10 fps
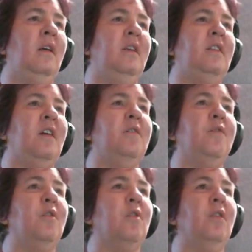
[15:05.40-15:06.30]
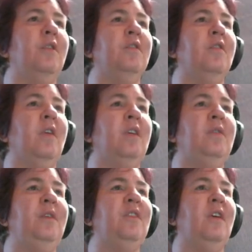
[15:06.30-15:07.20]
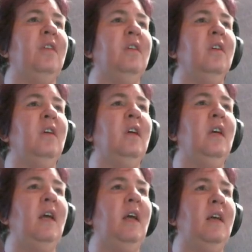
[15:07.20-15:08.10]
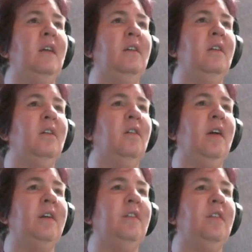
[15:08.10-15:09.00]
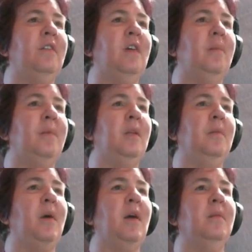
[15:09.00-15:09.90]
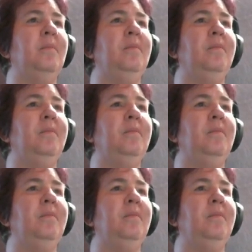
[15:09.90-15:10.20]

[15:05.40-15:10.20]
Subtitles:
Second four corners are correct to each other and correct to the top and the bottom.